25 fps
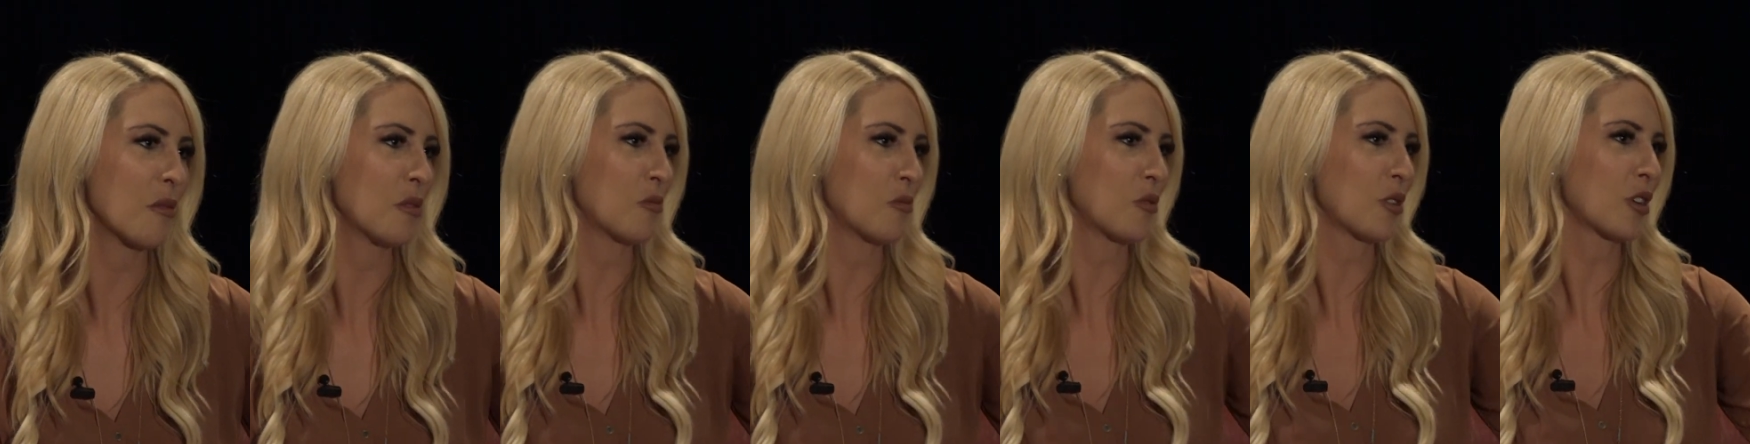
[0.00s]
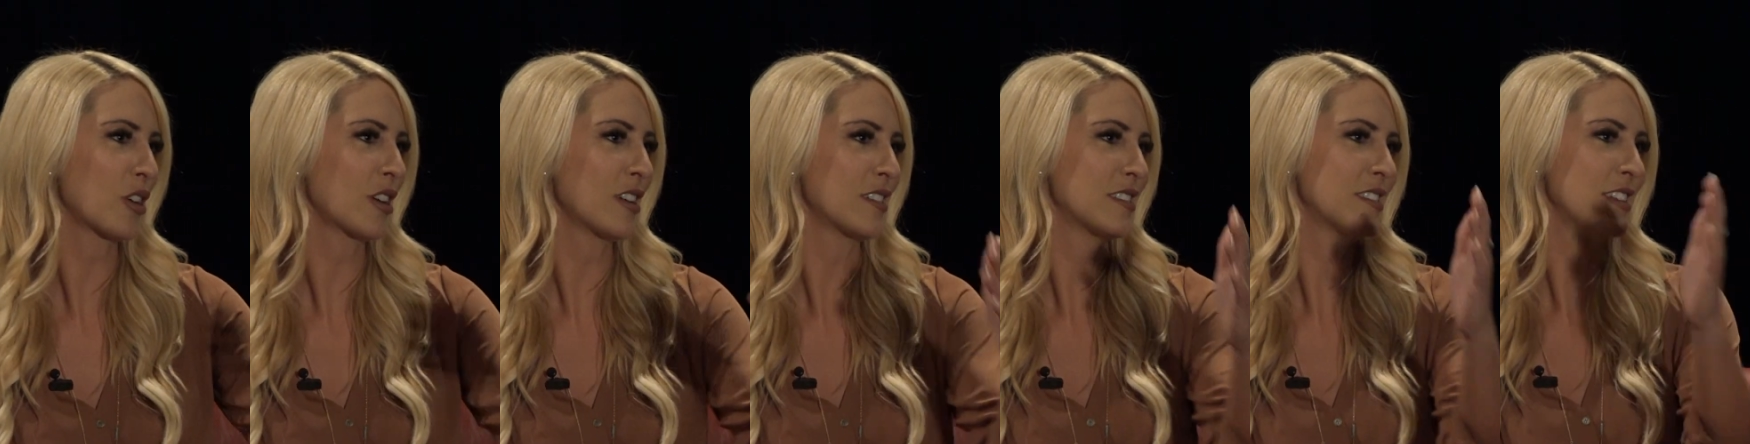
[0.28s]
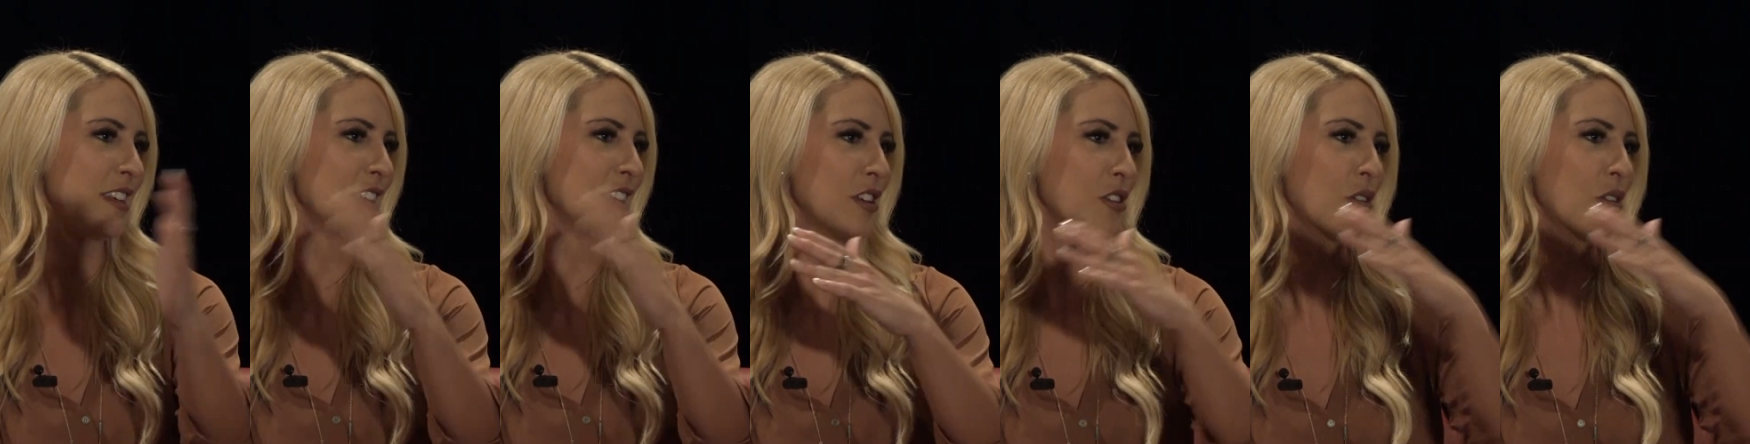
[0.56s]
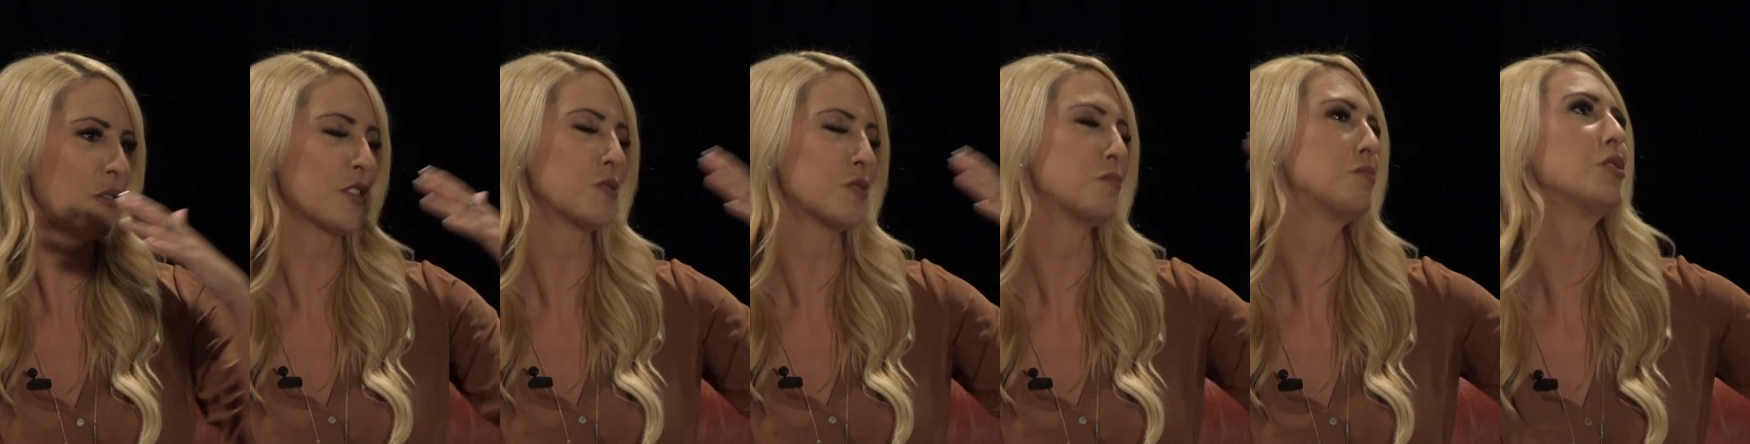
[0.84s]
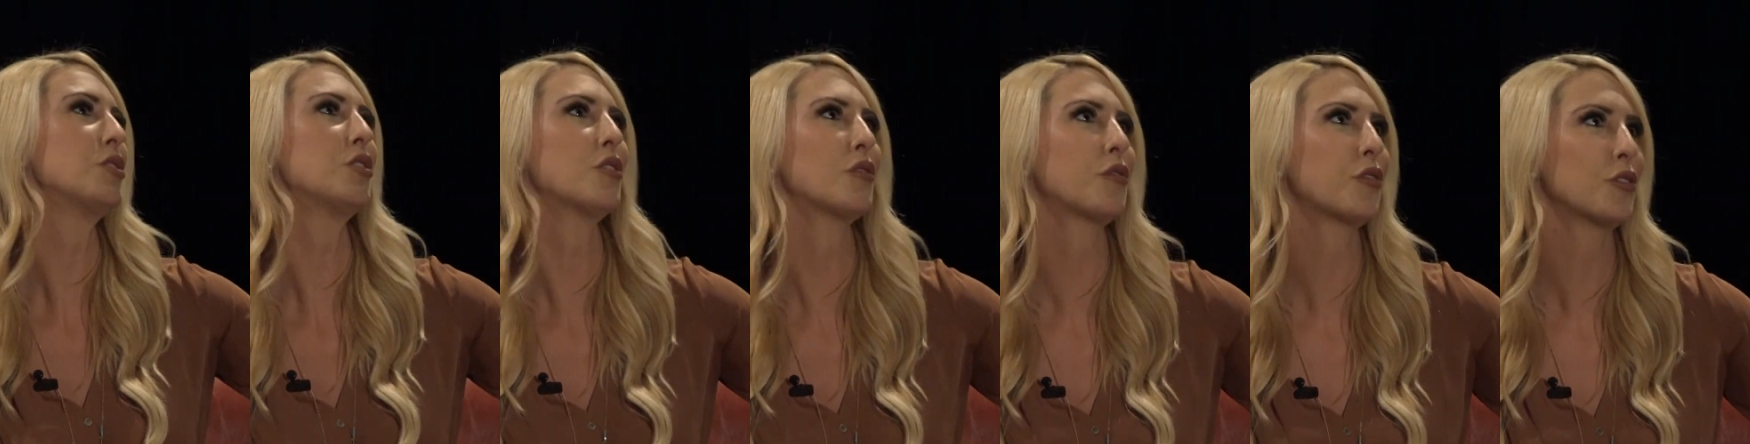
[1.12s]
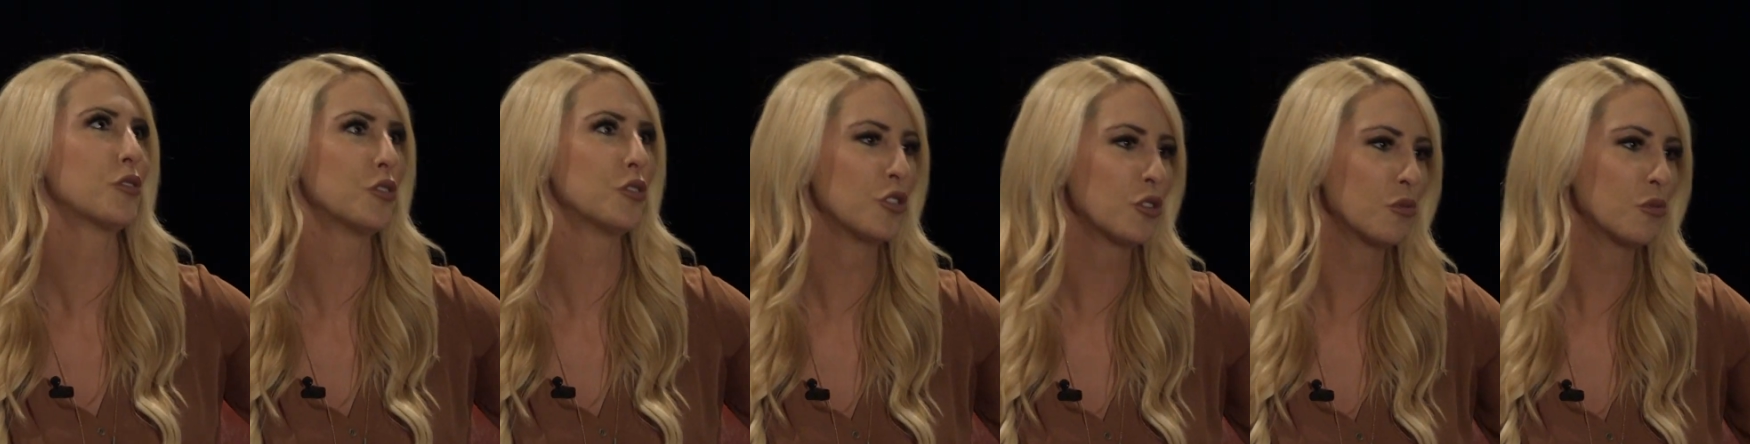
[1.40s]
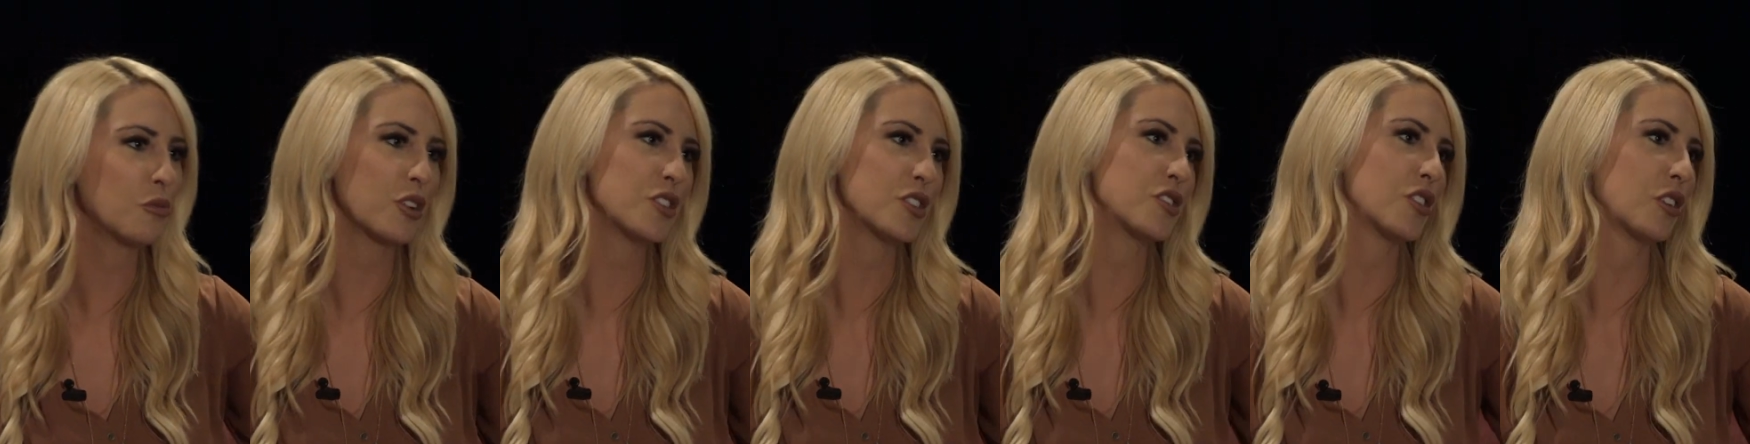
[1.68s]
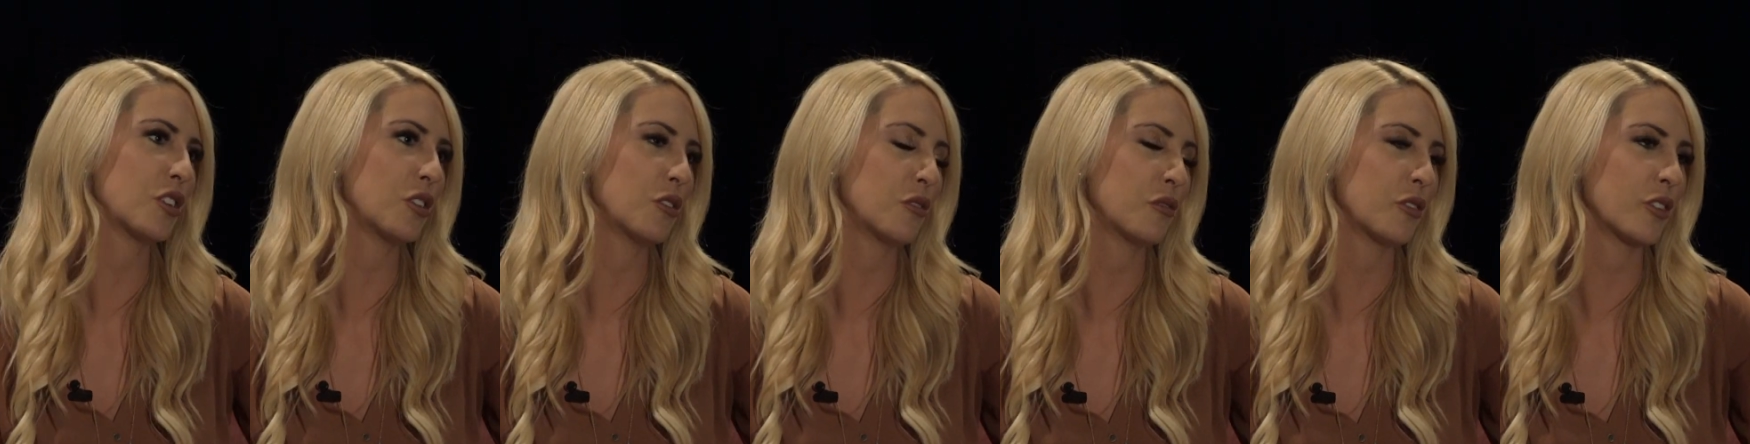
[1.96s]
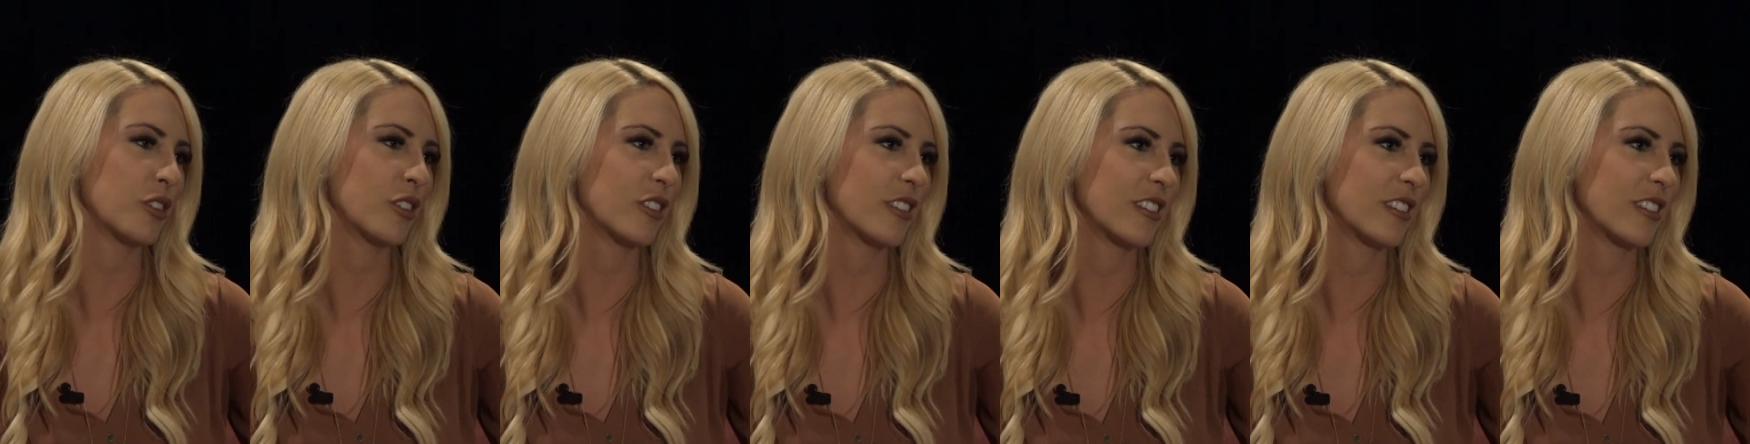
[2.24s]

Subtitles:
and we're going to see, you know, this beautiful new bridge all over.